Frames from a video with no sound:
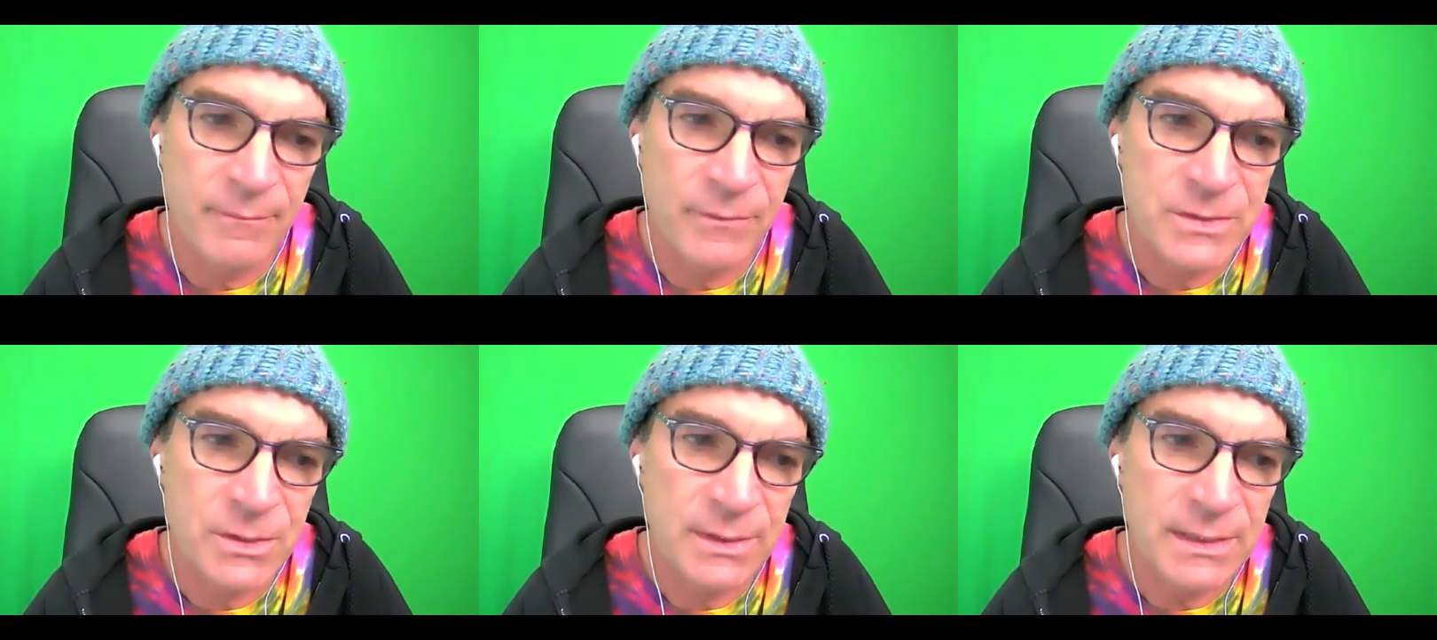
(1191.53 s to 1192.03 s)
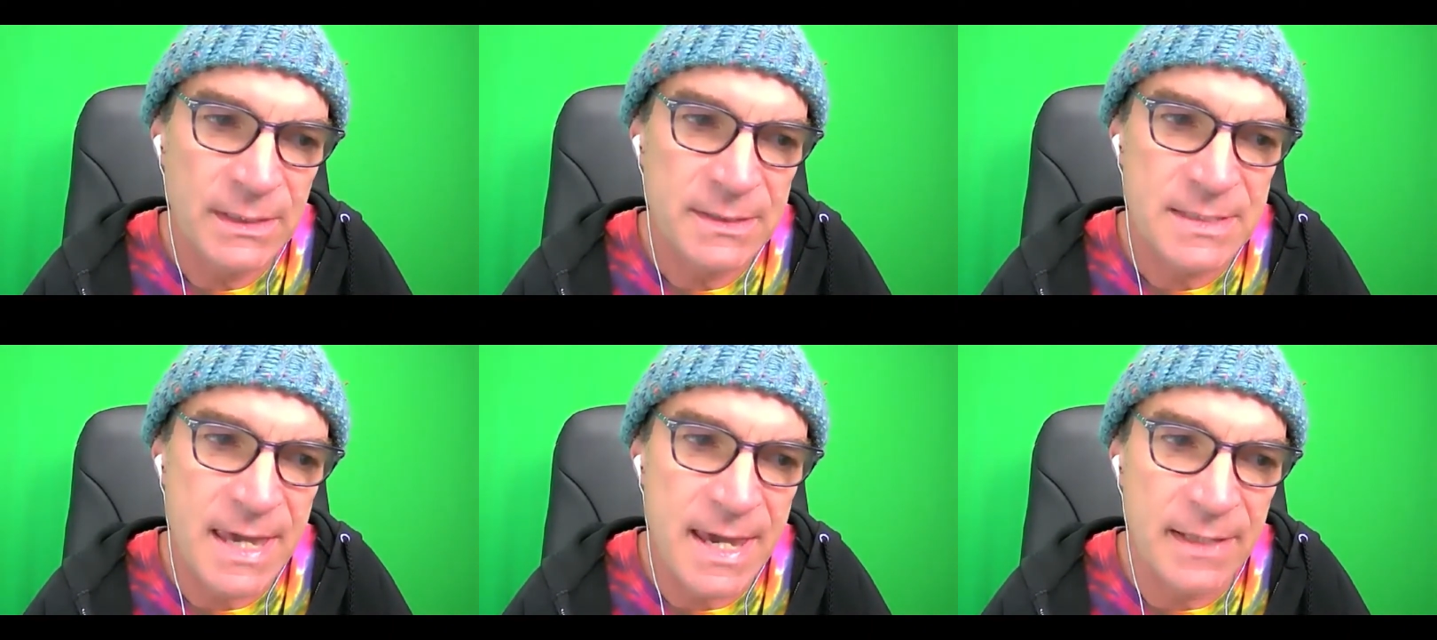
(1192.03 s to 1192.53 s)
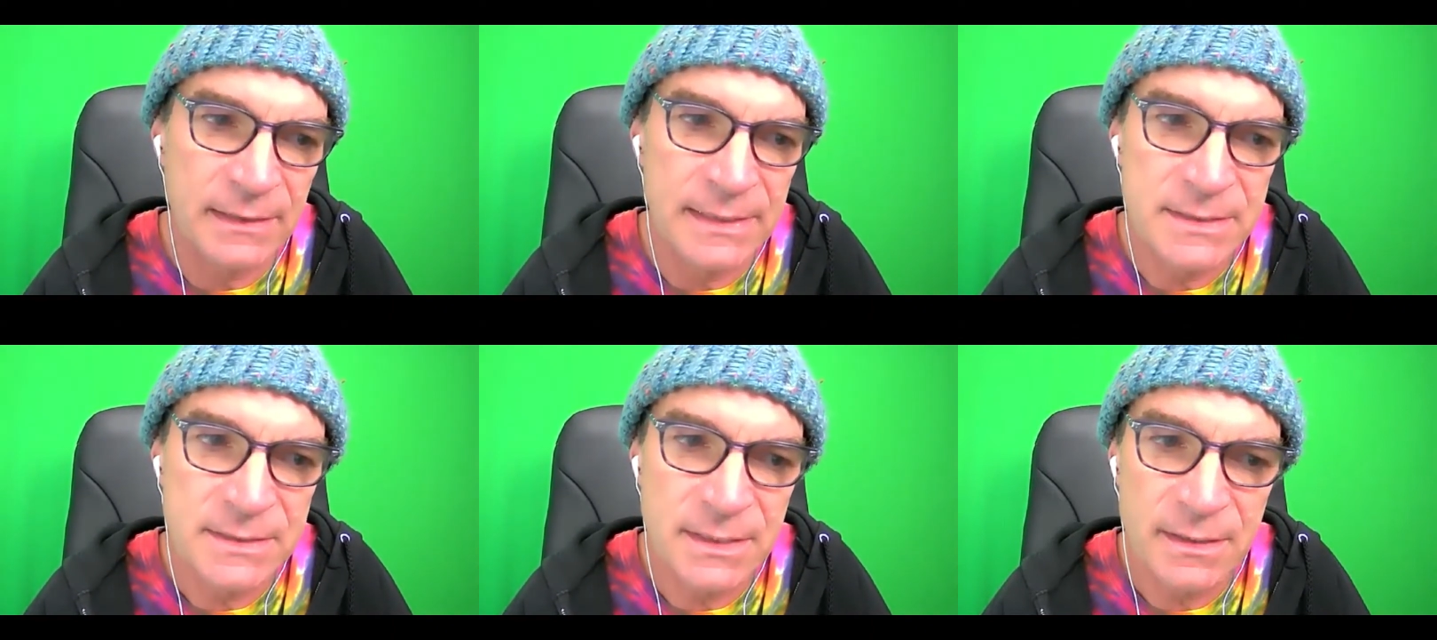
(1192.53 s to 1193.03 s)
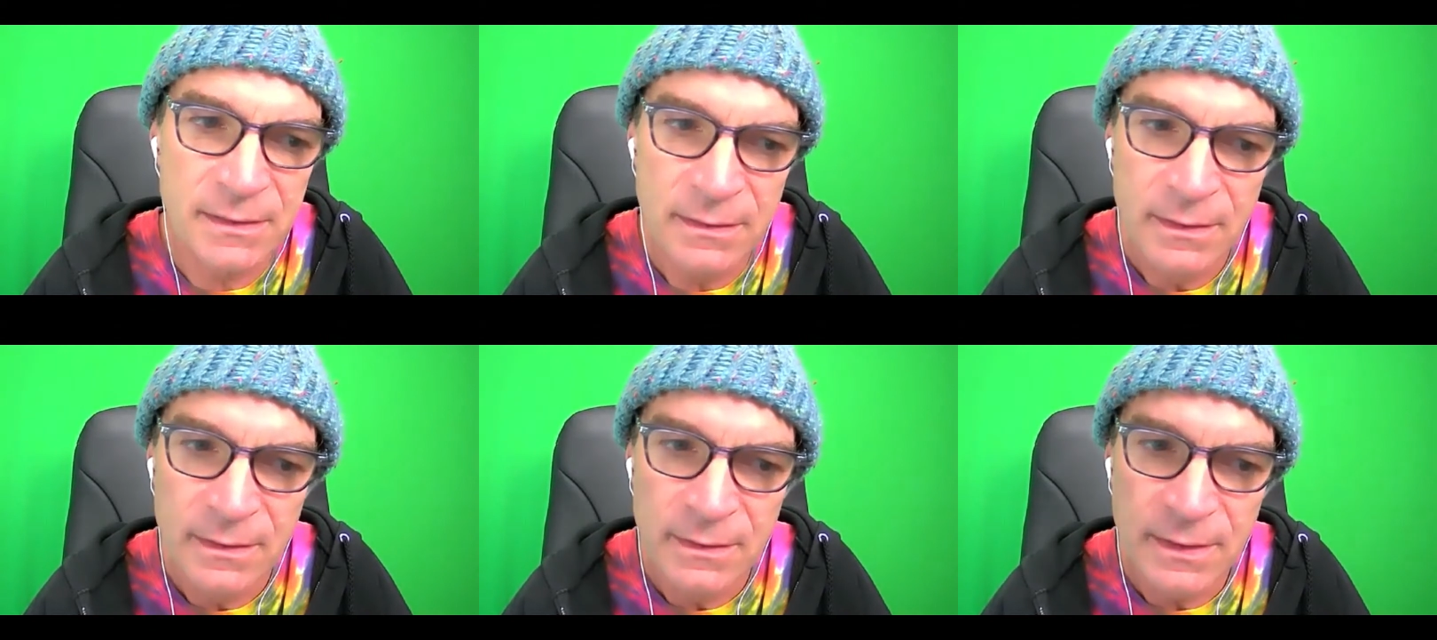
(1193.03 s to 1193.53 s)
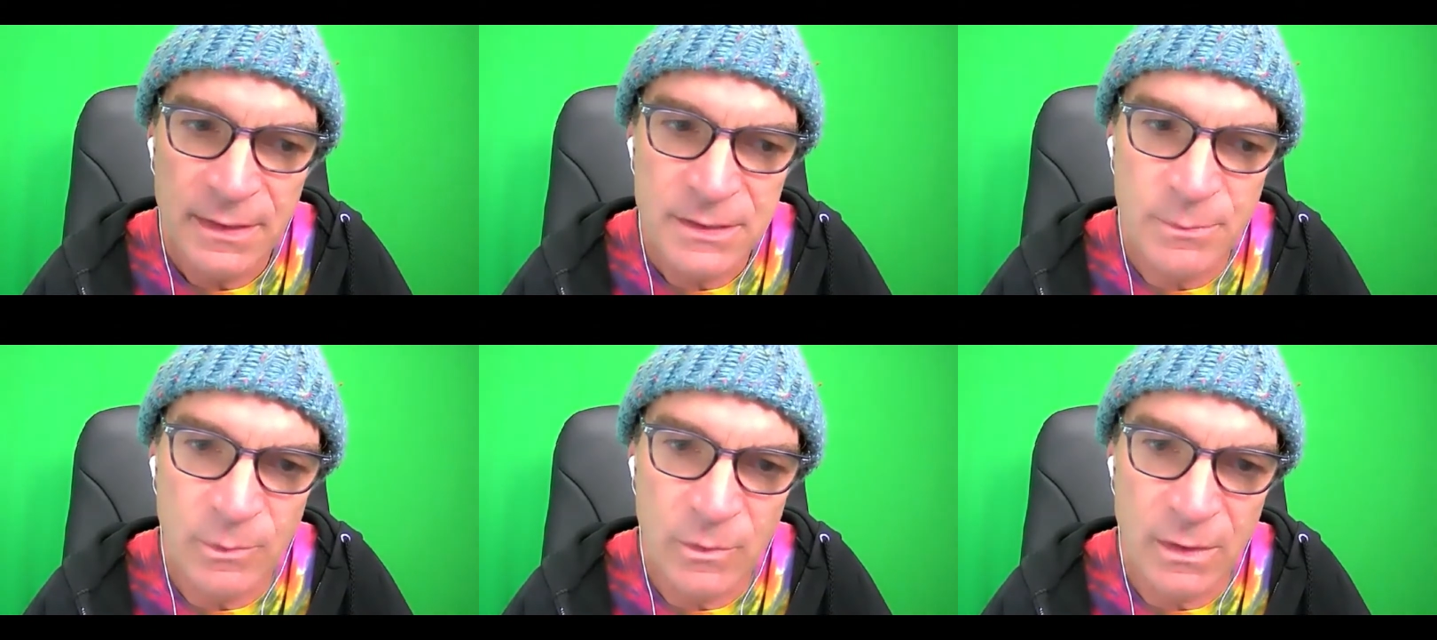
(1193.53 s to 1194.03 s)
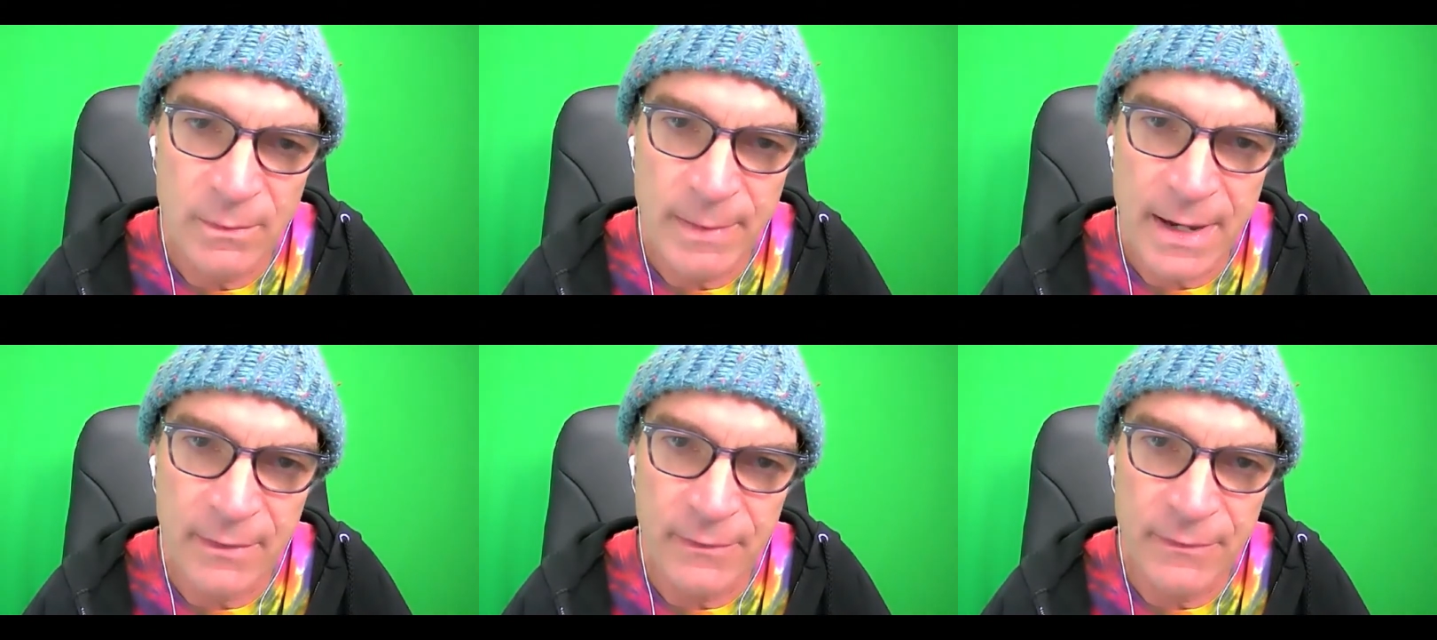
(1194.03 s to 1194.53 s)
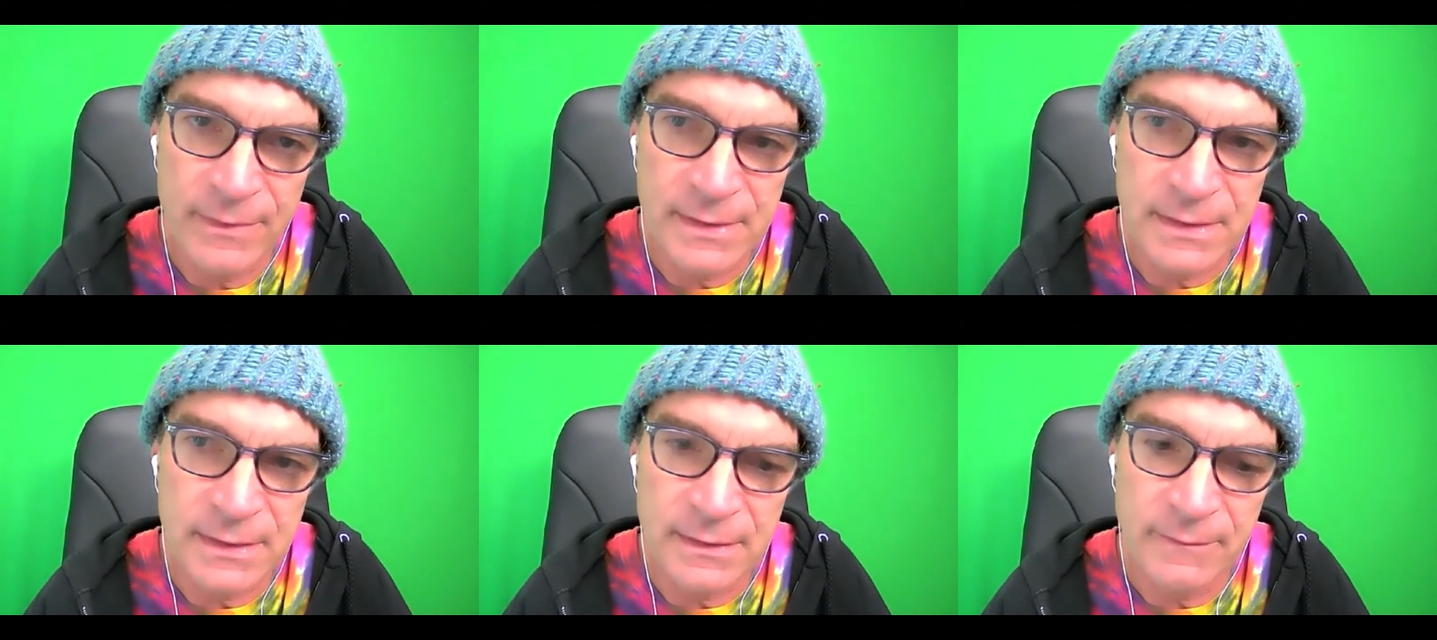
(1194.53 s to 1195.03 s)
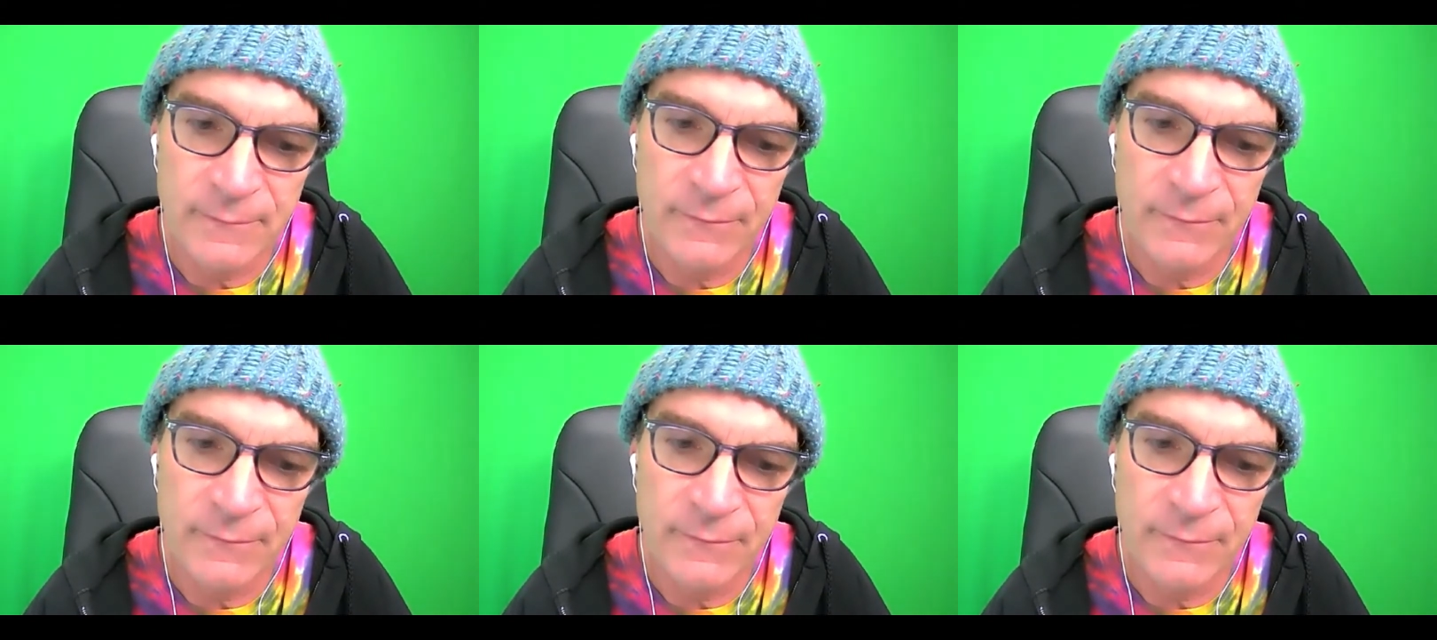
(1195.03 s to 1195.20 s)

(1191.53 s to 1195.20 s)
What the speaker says: So he does that. Lisa is more about the